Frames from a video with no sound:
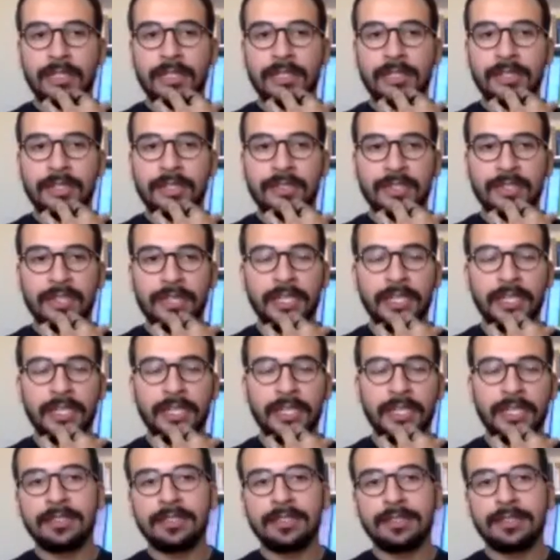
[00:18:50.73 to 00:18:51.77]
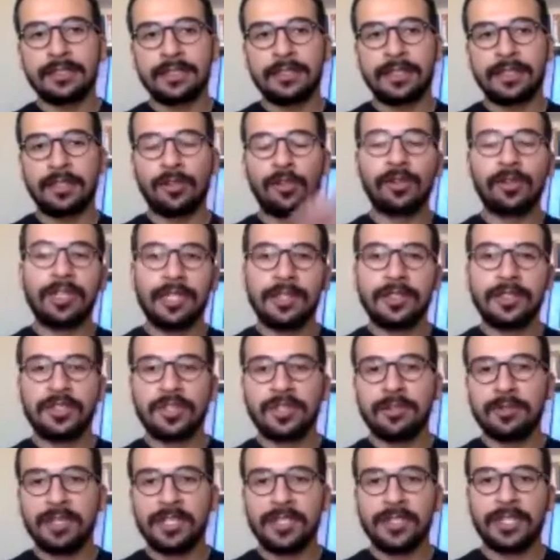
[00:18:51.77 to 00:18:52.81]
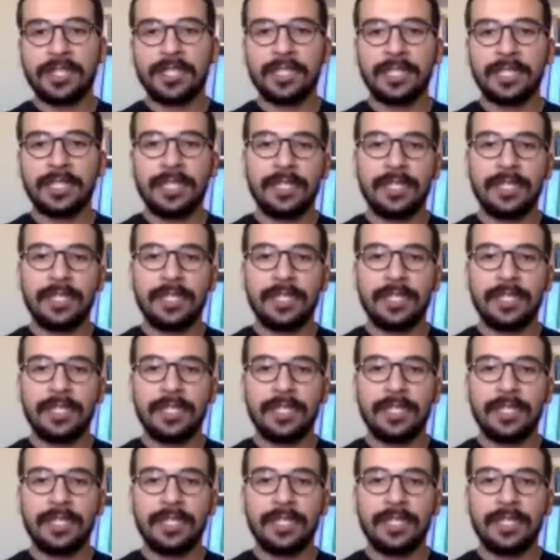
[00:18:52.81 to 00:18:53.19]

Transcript: indexing, and the local indexing basically